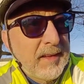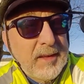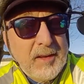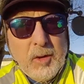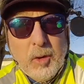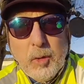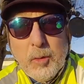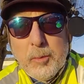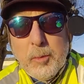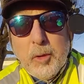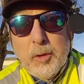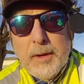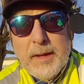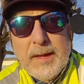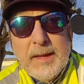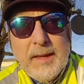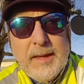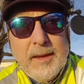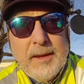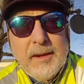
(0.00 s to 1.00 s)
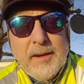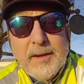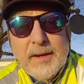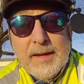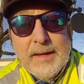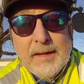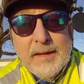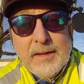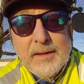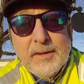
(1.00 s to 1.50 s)
cold morning here
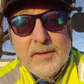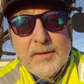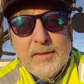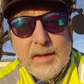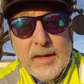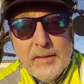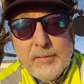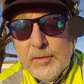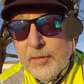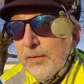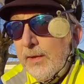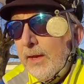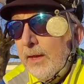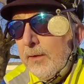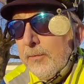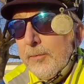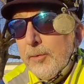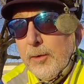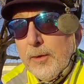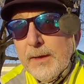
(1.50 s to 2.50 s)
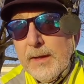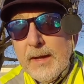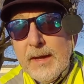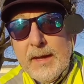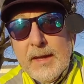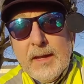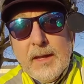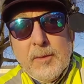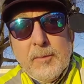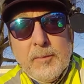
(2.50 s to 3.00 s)
in Davis, California,
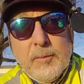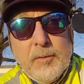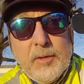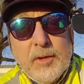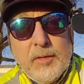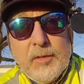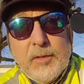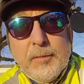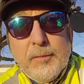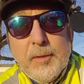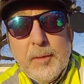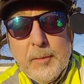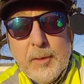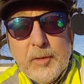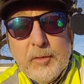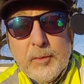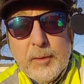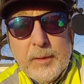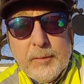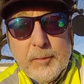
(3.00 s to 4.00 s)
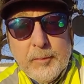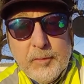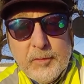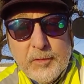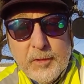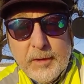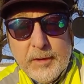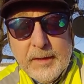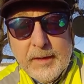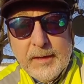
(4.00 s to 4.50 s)
and I'm just a few minutes away from
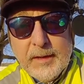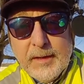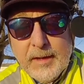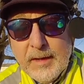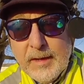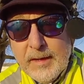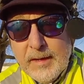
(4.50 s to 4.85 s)
starting